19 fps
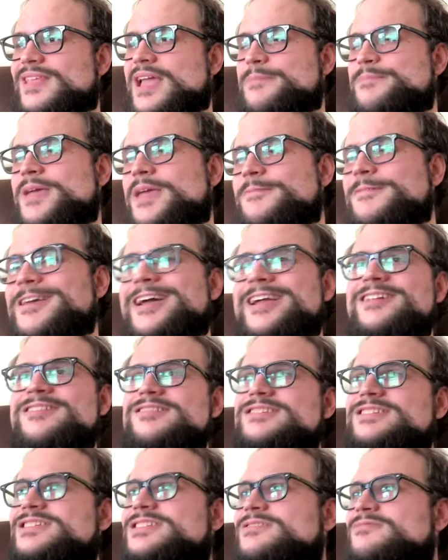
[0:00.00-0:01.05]
maybe
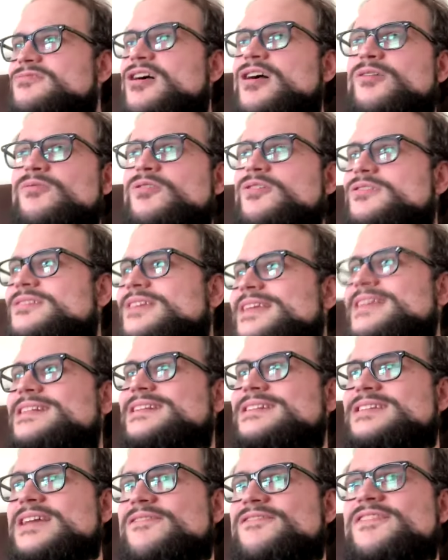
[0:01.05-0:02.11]
idol is the wrong word,
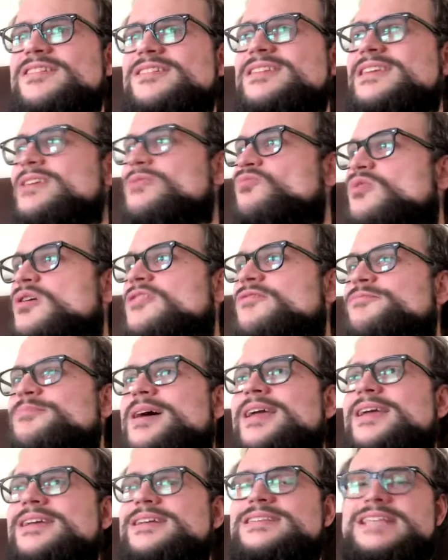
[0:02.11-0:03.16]
like definitely one of
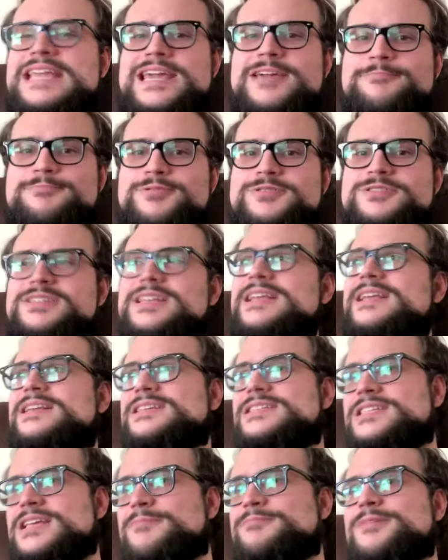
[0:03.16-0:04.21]
my examples, like
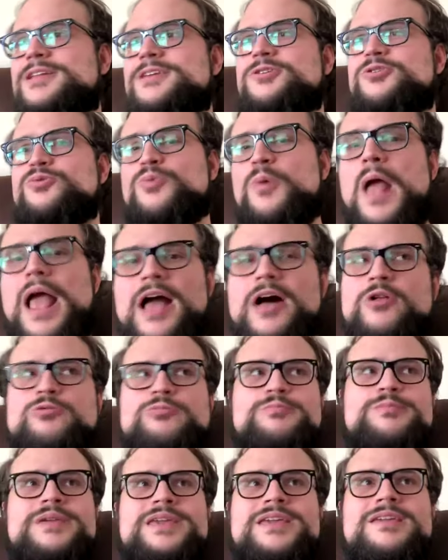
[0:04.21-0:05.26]
somebody who
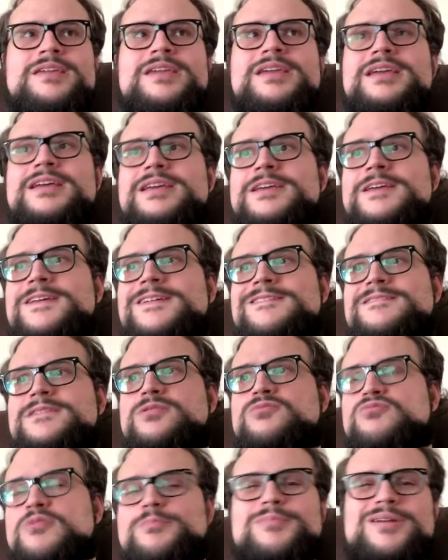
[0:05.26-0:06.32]
helped me
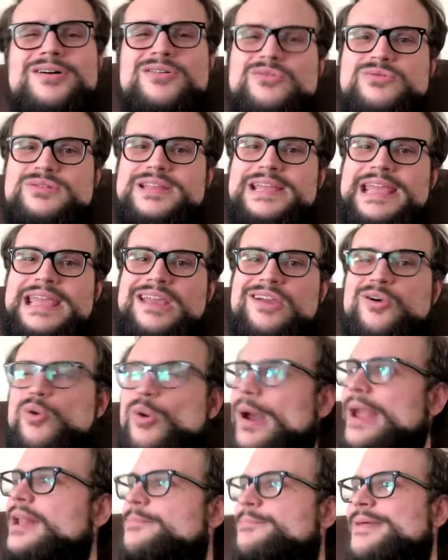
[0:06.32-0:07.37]
remotely
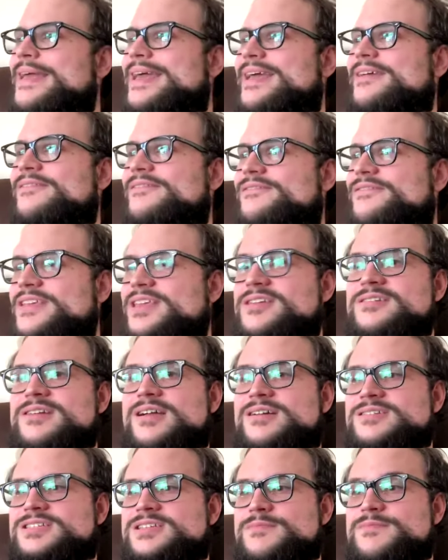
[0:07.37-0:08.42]
quite a bit, figure
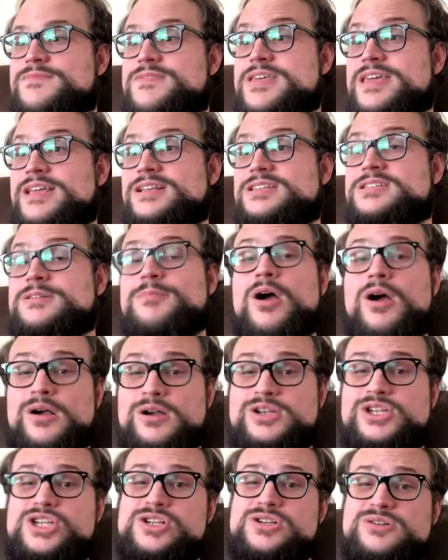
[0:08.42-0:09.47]
out some things, some
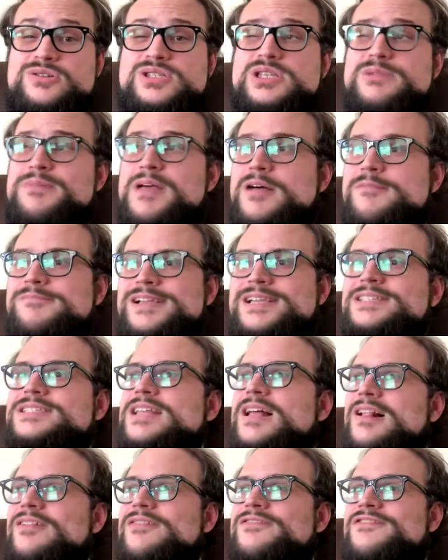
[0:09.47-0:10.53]
harsh truths about
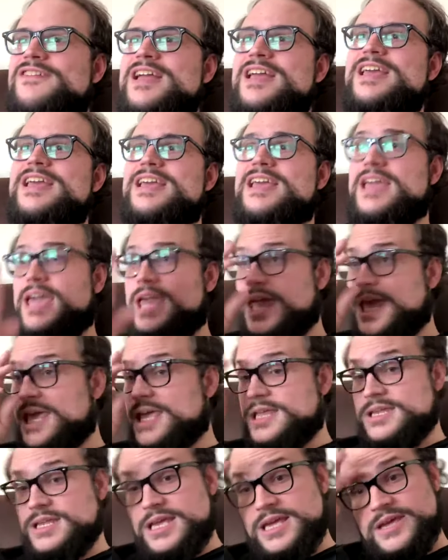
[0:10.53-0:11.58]
myself.
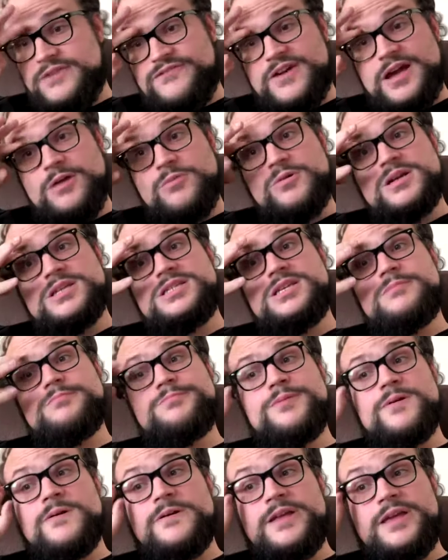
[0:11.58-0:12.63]
And if I wasn't
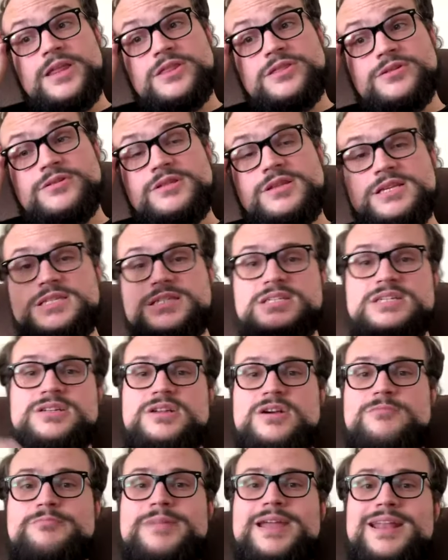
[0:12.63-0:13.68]
burning through this, you
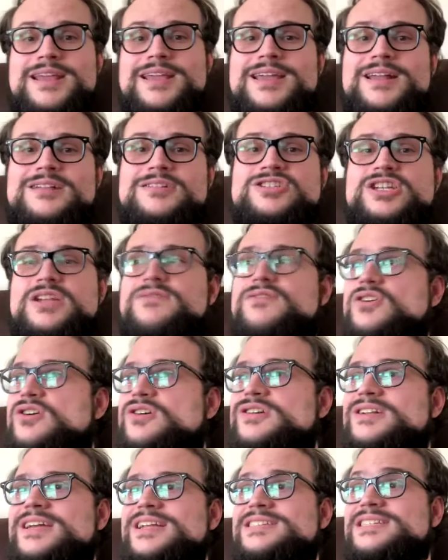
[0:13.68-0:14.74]
know, manic energy of a
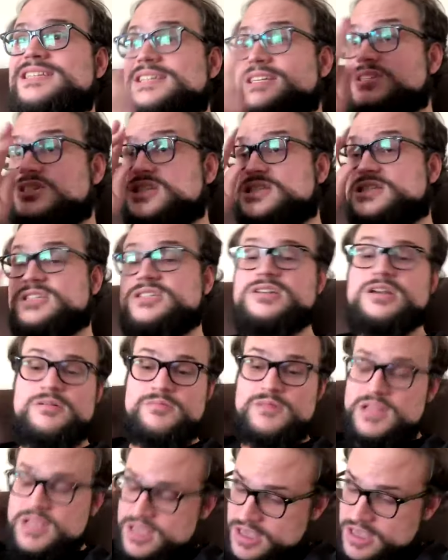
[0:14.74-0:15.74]
good idea and just, you know,